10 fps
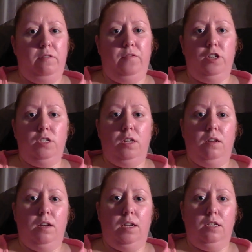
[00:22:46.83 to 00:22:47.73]
At first I
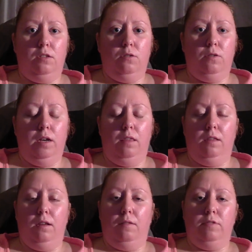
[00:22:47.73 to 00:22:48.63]
thought I could do it, and
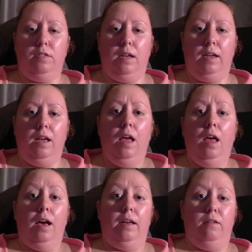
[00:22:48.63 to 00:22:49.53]
then I was like,
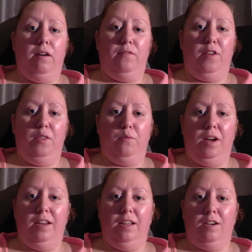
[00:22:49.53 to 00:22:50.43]
I don't have all the
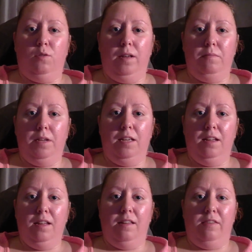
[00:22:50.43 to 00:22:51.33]
right
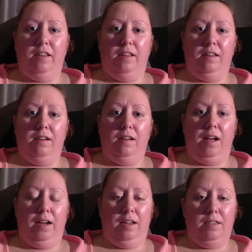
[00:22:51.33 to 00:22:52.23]
equipment, and then
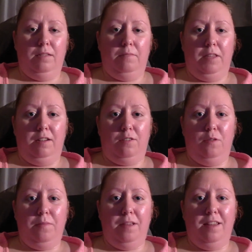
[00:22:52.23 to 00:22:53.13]
I got some of the
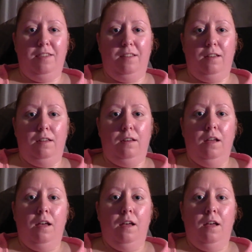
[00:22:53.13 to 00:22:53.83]
equipment, and then